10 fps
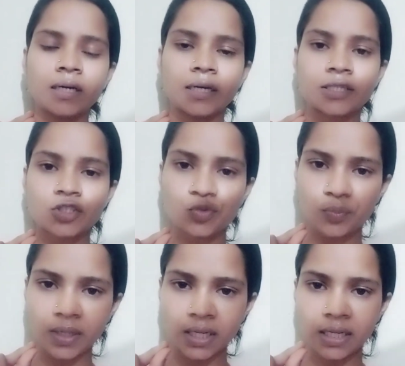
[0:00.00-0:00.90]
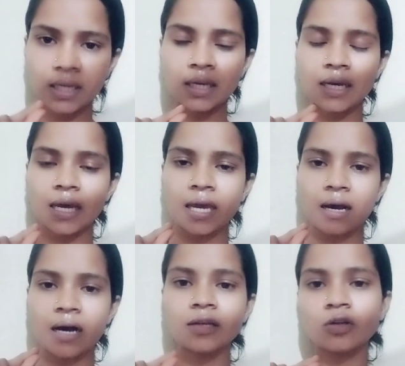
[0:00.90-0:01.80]
its meaning
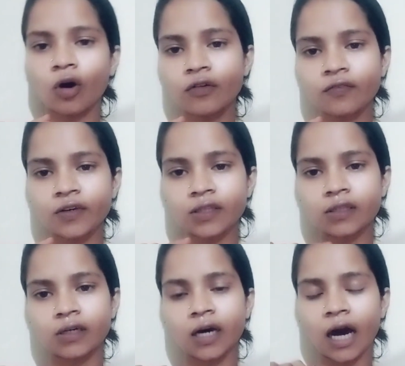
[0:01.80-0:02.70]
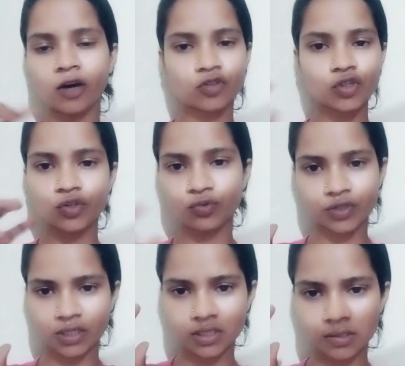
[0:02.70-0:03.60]
along with how to
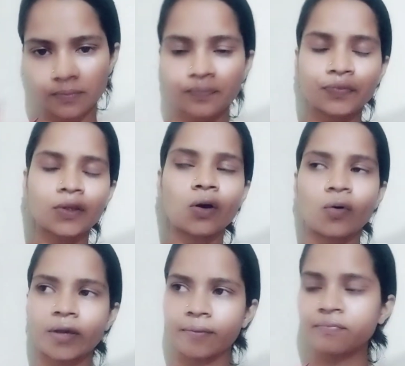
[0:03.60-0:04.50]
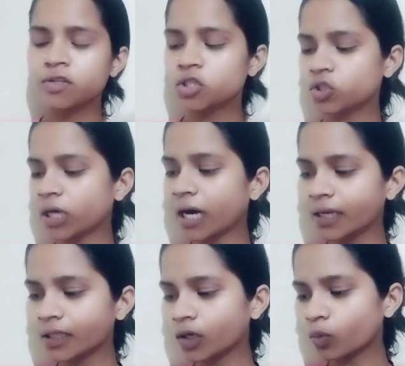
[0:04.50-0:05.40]
use it. Okay, so the
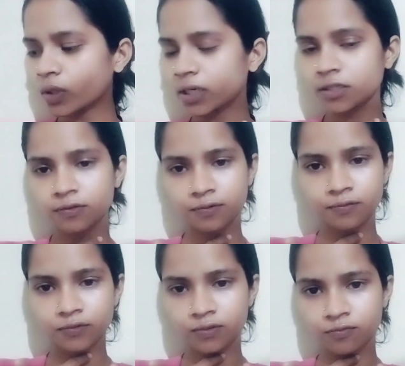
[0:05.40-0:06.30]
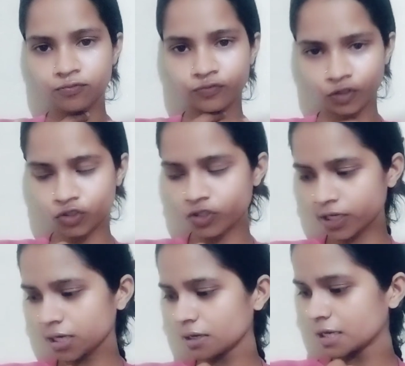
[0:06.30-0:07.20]
another word for
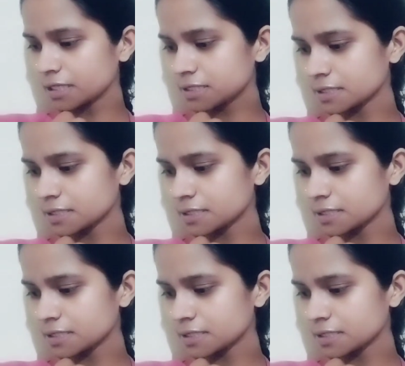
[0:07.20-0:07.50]
today is